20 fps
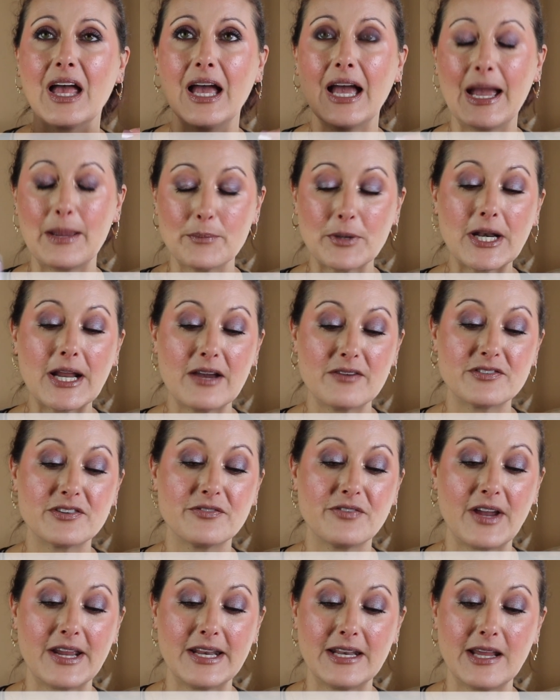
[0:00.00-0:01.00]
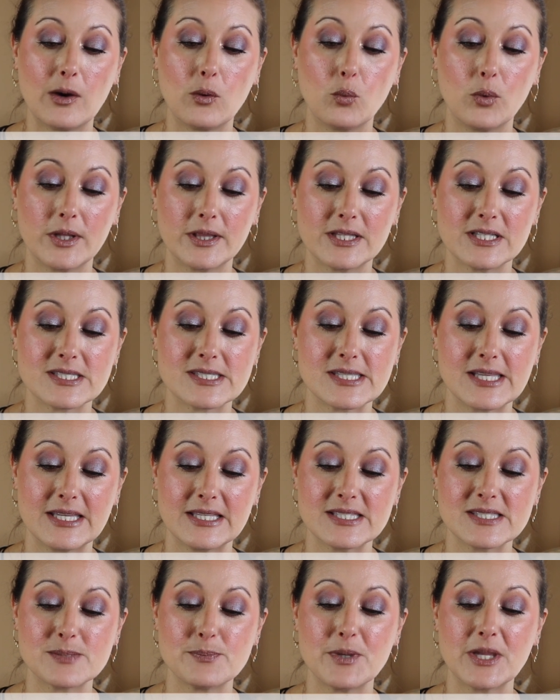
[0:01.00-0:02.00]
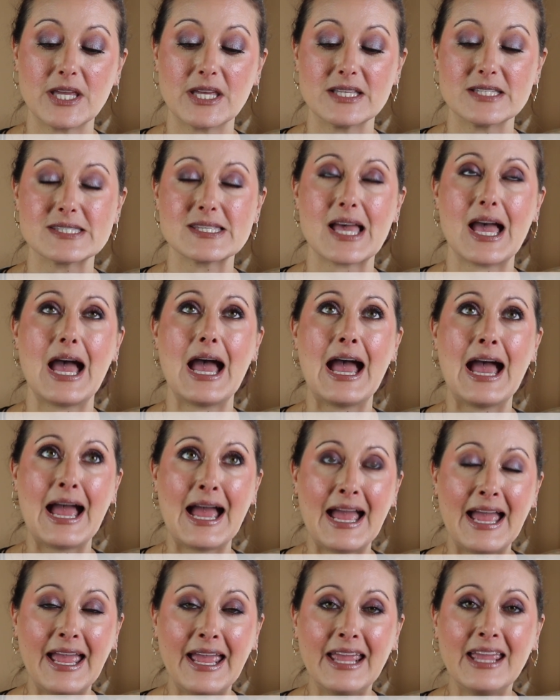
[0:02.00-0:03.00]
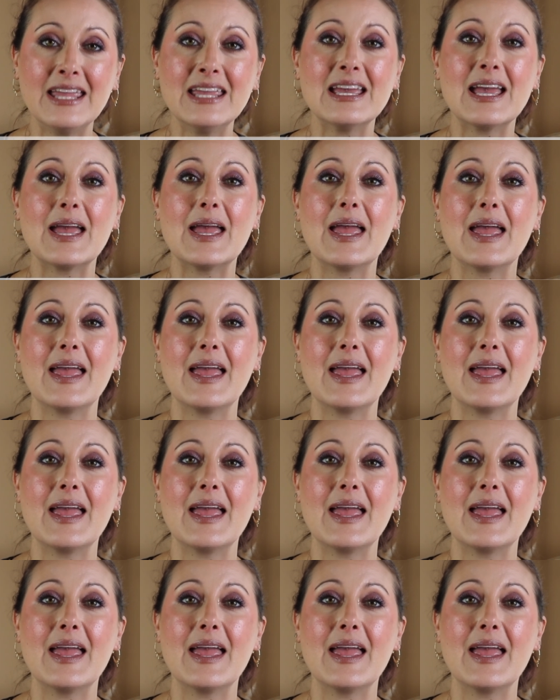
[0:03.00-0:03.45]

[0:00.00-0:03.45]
I'm gonna have to find out what this is because I